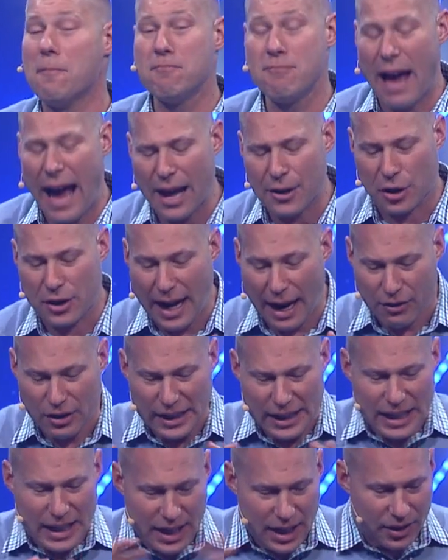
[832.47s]
matter. Now,
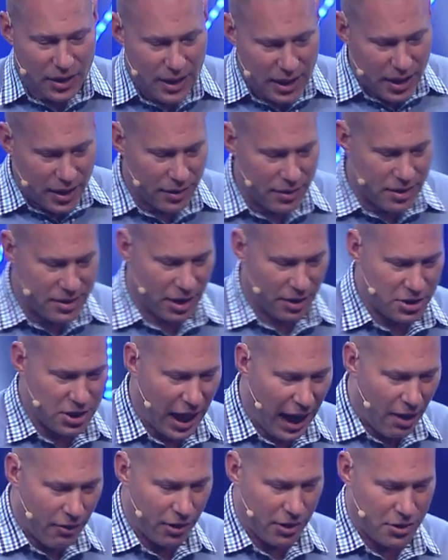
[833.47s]
here is our
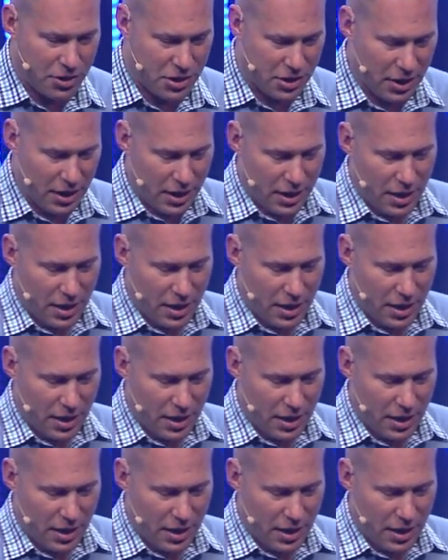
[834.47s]
challenge.